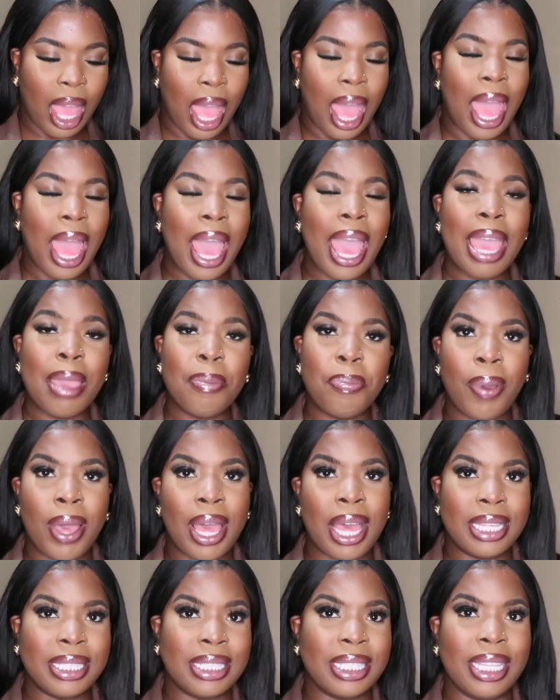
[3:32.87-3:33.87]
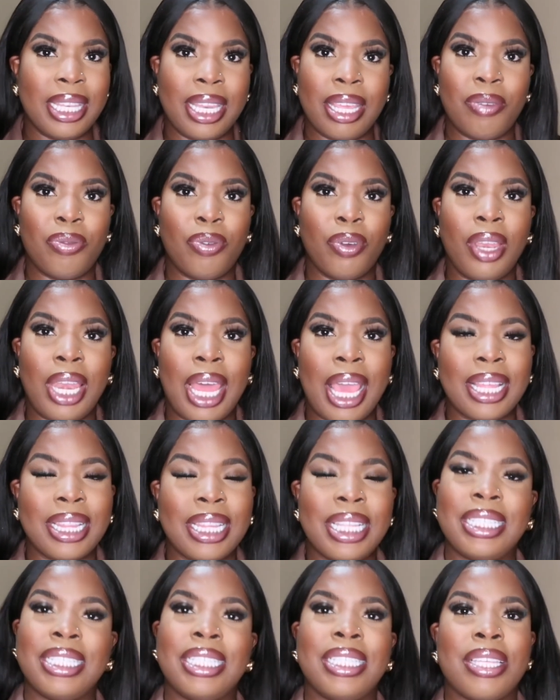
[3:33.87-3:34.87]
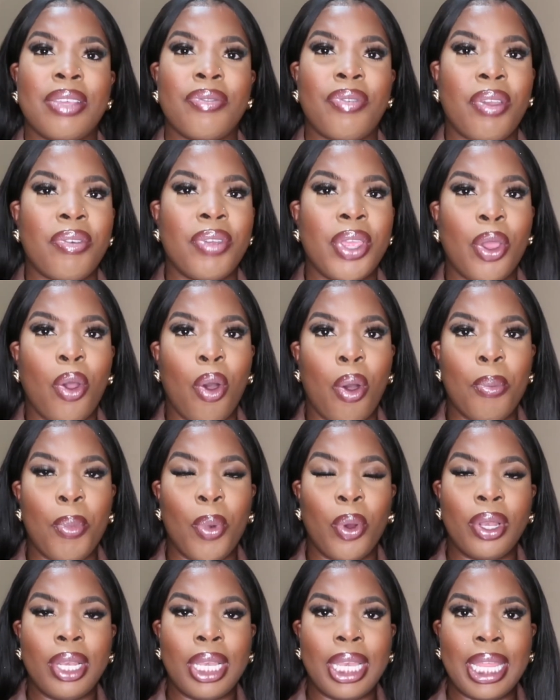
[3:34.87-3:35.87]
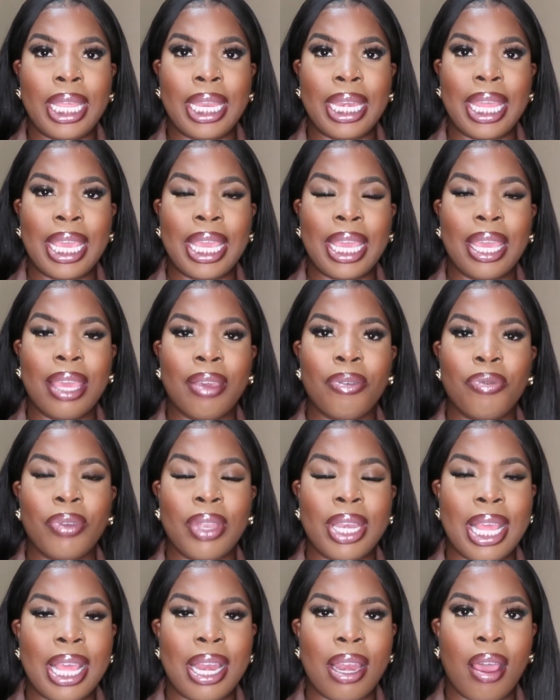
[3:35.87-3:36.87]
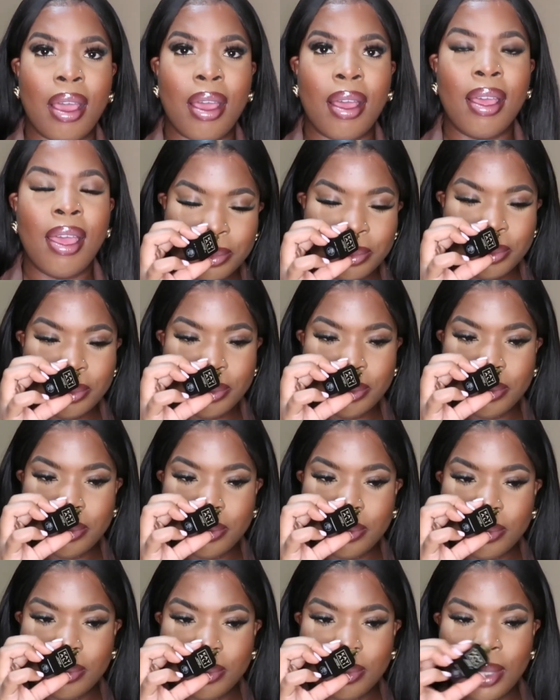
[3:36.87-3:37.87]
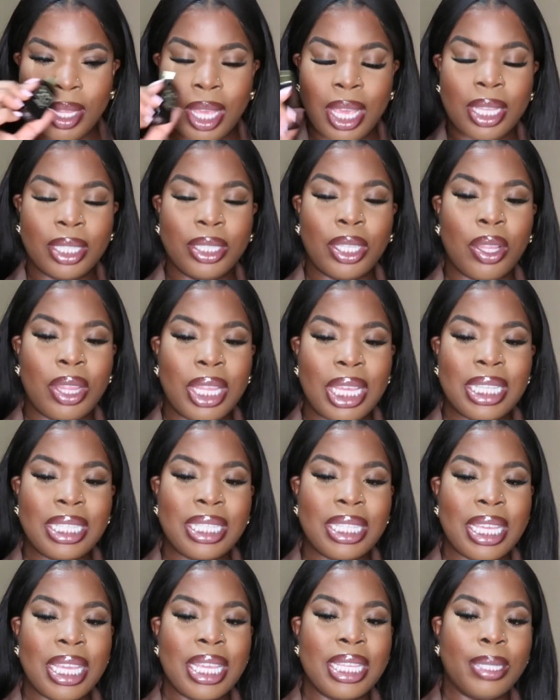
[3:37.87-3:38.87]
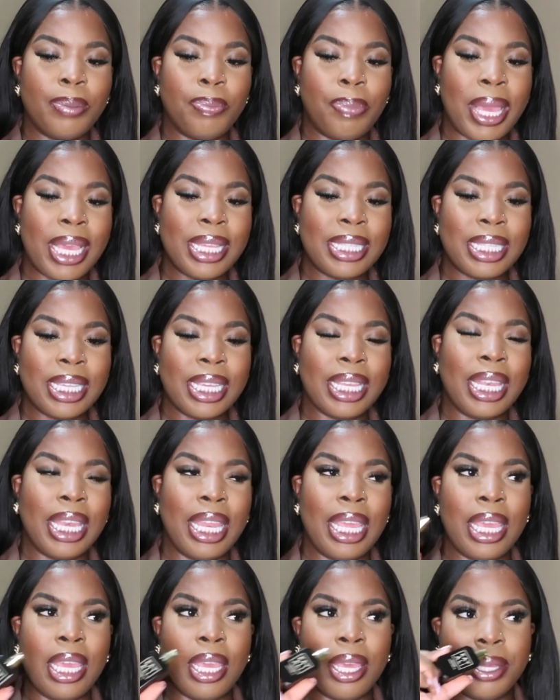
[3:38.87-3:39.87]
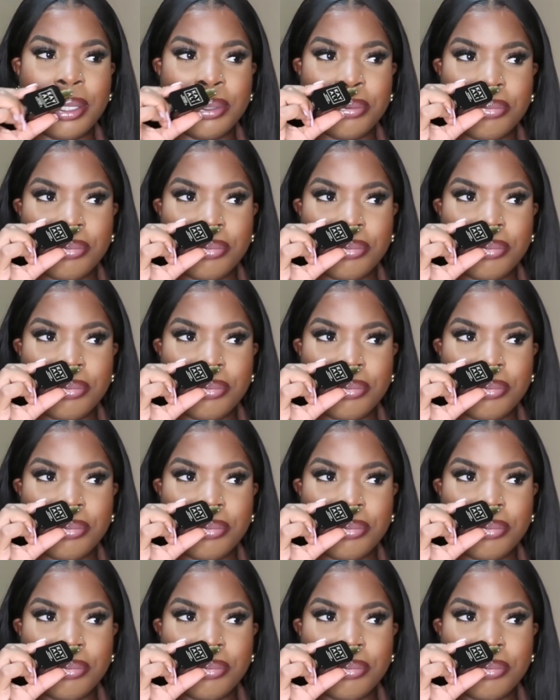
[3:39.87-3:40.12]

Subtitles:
I personally feel like this is a very gourmand leaning vanilla. So this is basically